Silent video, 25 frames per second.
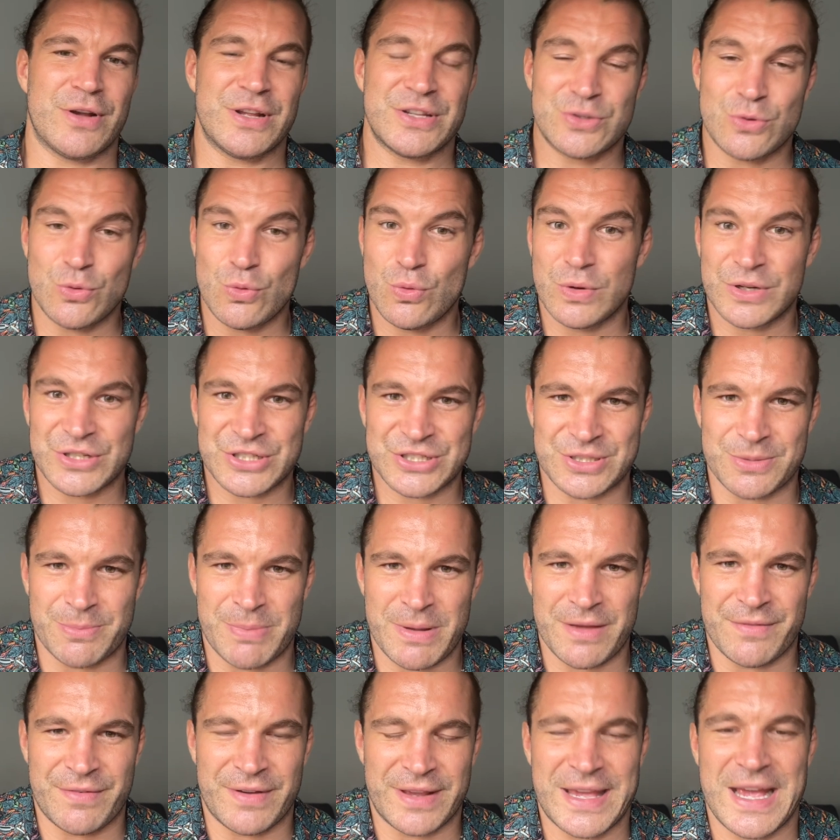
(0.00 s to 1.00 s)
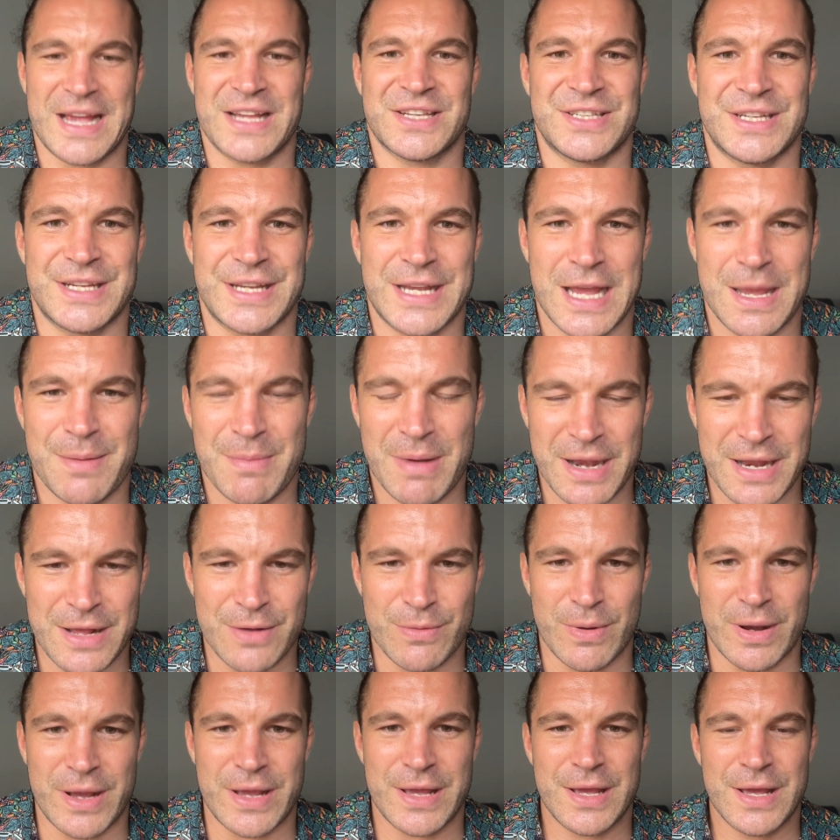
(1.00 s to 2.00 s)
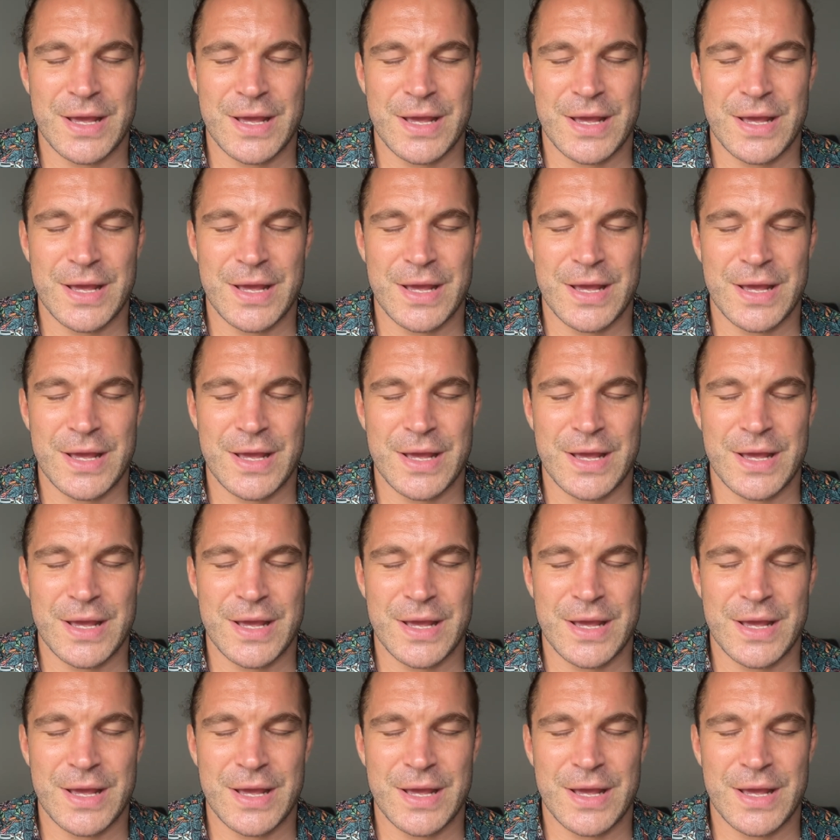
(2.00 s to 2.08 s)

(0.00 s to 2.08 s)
It's all just a bit of a guessing game anyway.